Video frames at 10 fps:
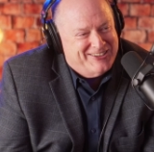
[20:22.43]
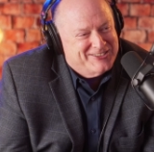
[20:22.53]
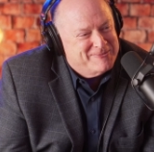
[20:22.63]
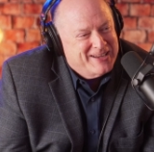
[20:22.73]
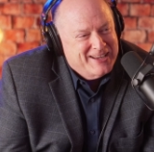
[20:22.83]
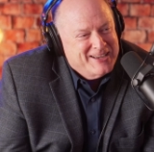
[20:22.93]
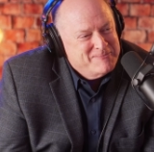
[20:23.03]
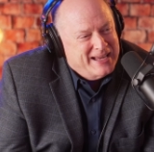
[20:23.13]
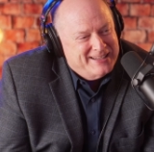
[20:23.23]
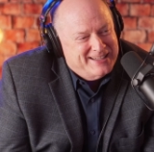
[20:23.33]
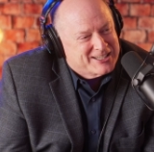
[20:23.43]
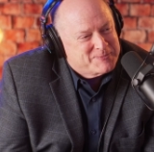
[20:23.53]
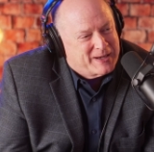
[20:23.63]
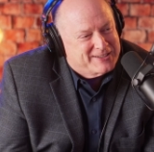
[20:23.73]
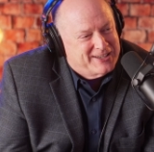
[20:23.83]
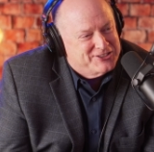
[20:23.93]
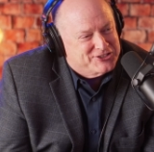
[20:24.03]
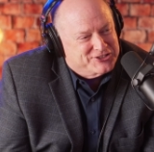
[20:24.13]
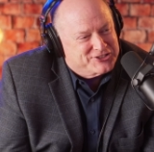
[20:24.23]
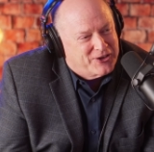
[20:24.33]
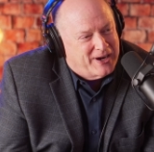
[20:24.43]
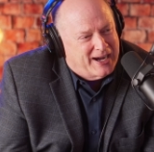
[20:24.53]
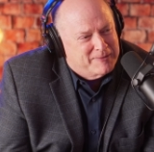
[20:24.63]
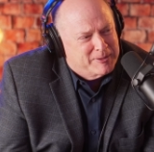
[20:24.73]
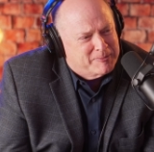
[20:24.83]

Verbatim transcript: you made the expectations so high.